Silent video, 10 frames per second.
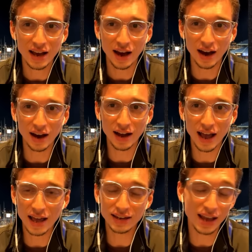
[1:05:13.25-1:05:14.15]
Yeah. Uh,
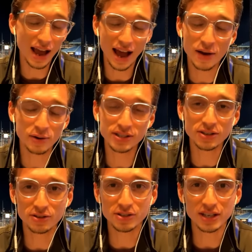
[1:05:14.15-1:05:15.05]
and yeah, it was
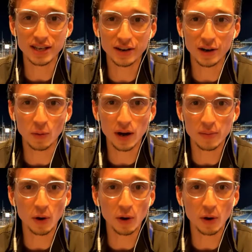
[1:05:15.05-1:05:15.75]
interesting hearing what,